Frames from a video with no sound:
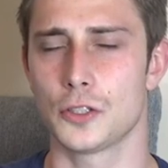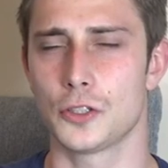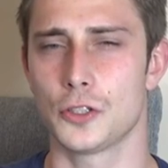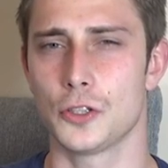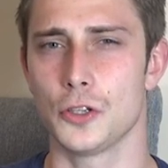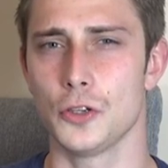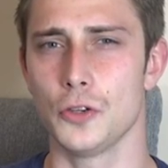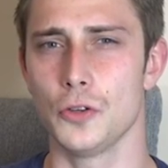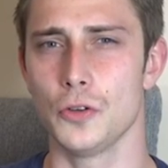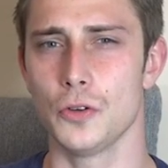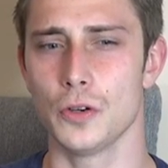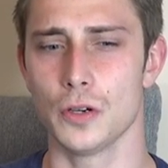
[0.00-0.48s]

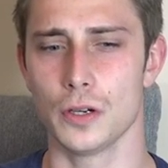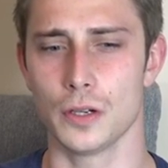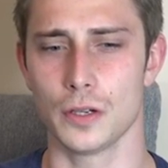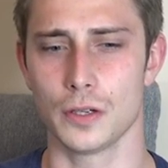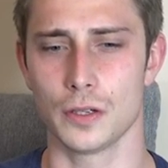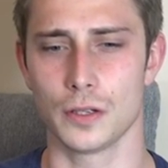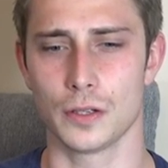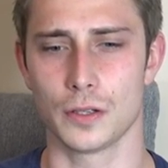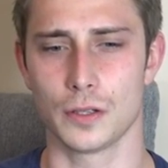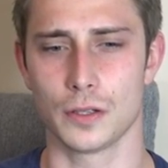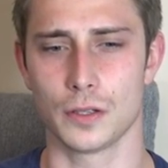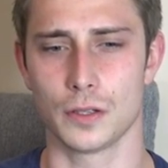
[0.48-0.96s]
to
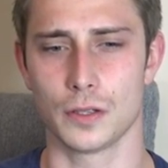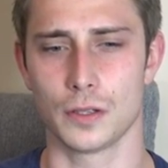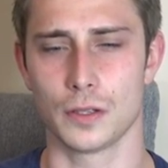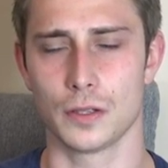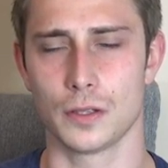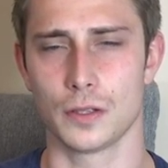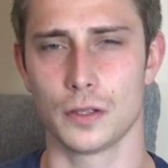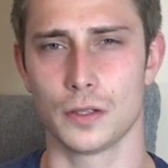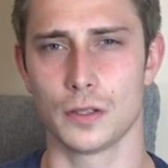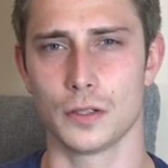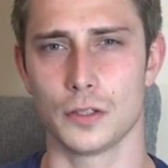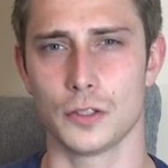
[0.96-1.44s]

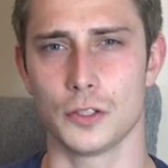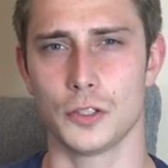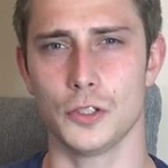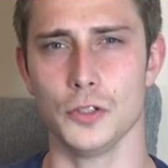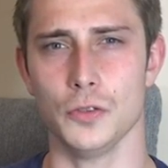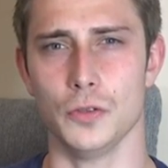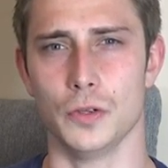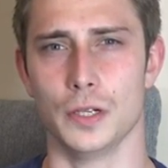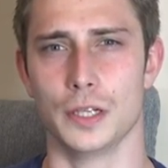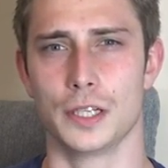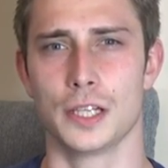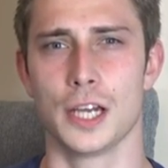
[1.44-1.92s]

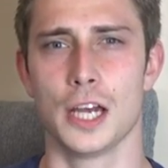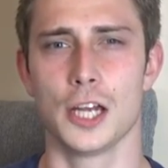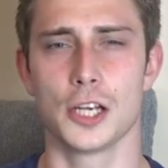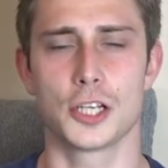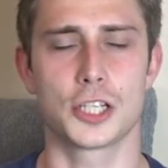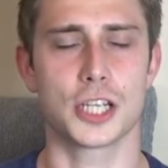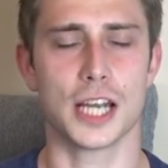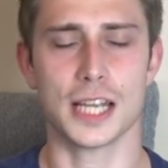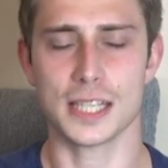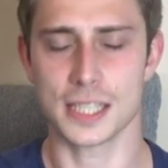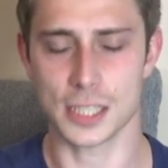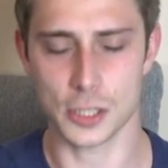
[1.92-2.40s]
do it.
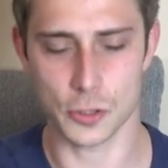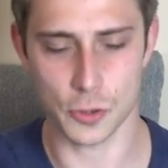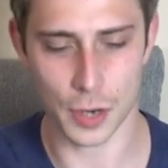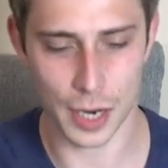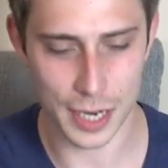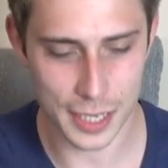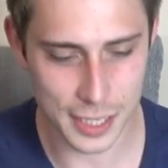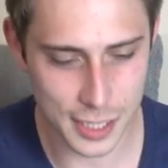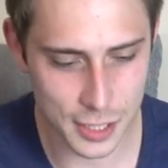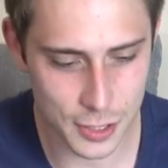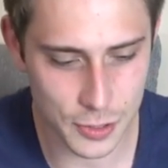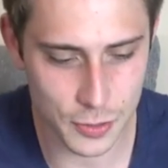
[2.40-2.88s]
Just
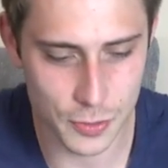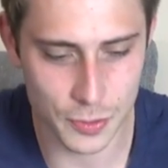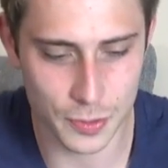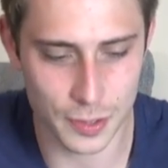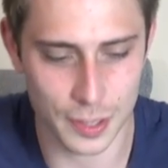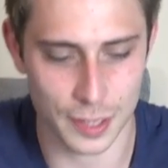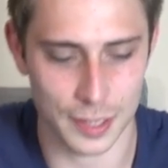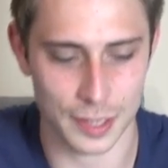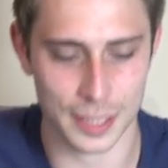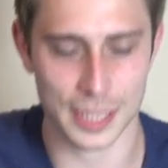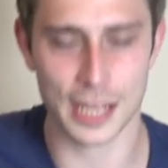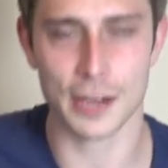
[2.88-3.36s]
try
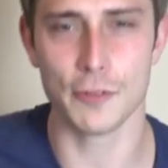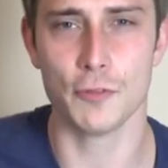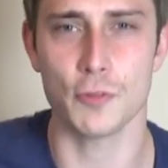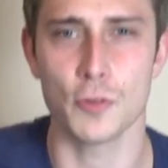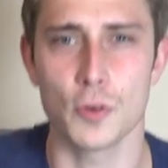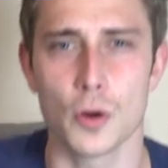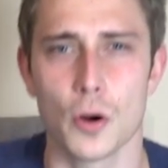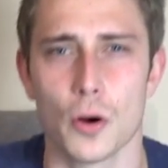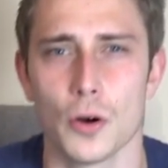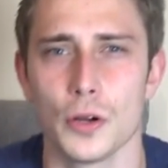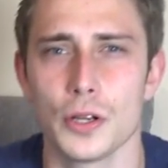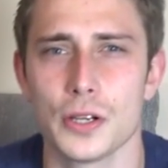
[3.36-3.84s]
to get
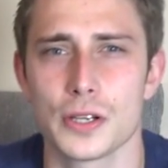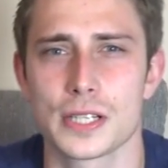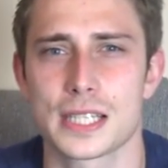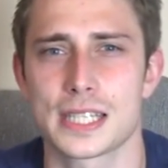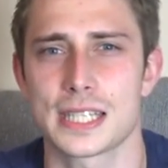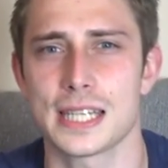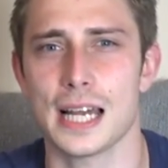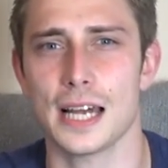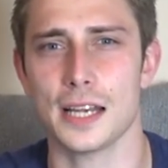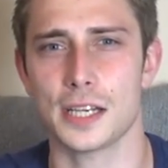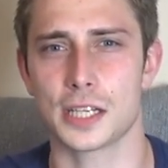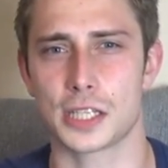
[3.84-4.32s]
through all your
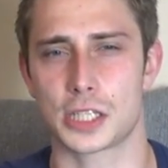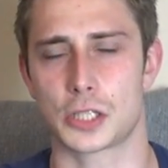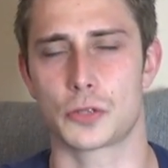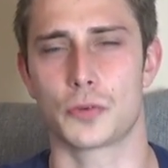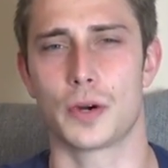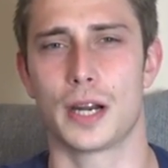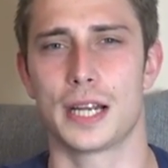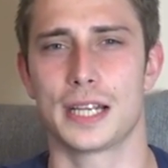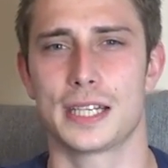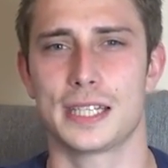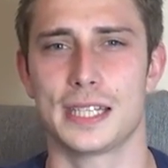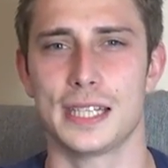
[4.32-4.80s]
studies
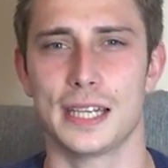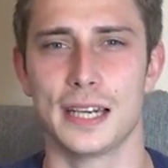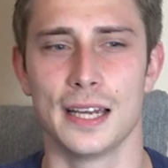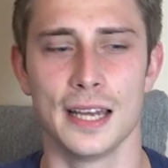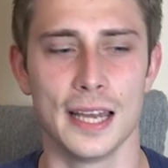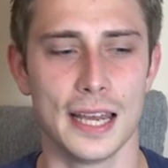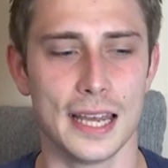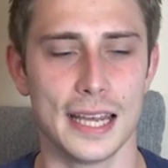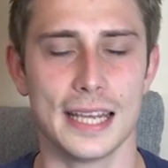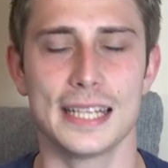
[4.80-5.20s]
right here.